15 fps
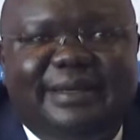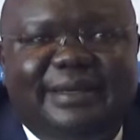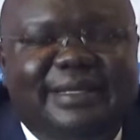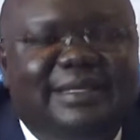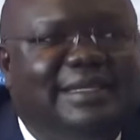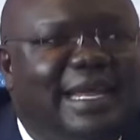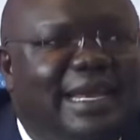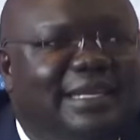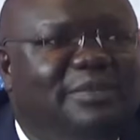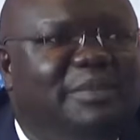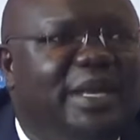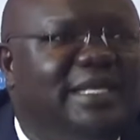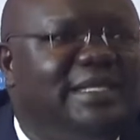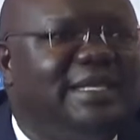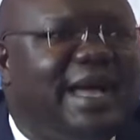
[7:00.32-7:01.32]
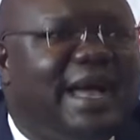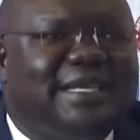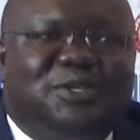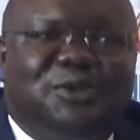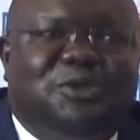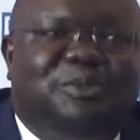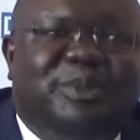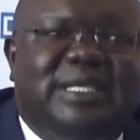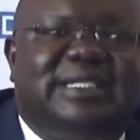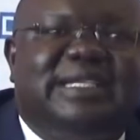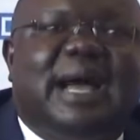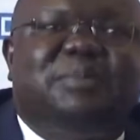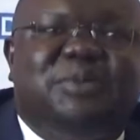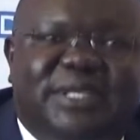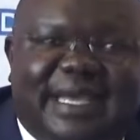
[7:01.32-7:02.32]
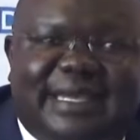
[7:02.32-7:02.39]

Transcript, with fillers: This talent base has not been tapped